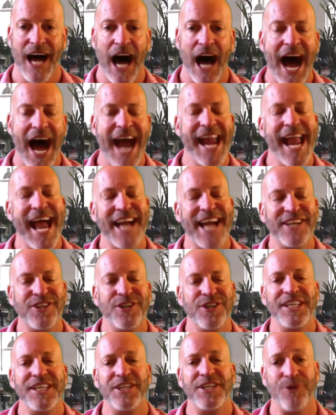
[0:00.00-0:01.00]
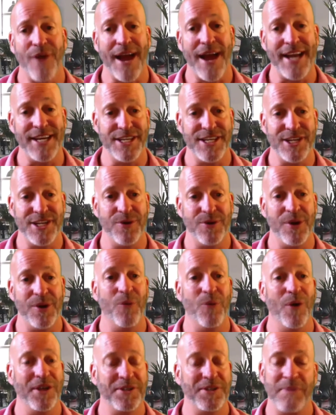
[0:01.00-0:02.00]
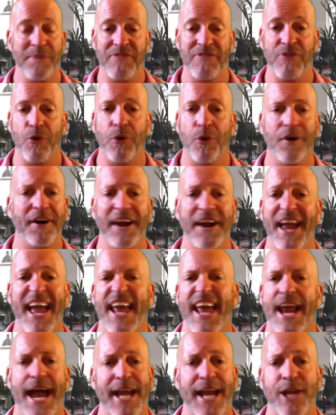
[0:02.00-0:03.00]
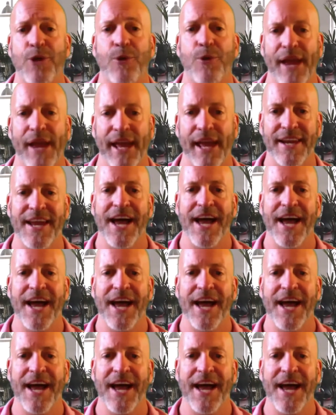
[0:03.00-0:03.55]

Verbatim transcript: I actually tried to do it once before and I quit.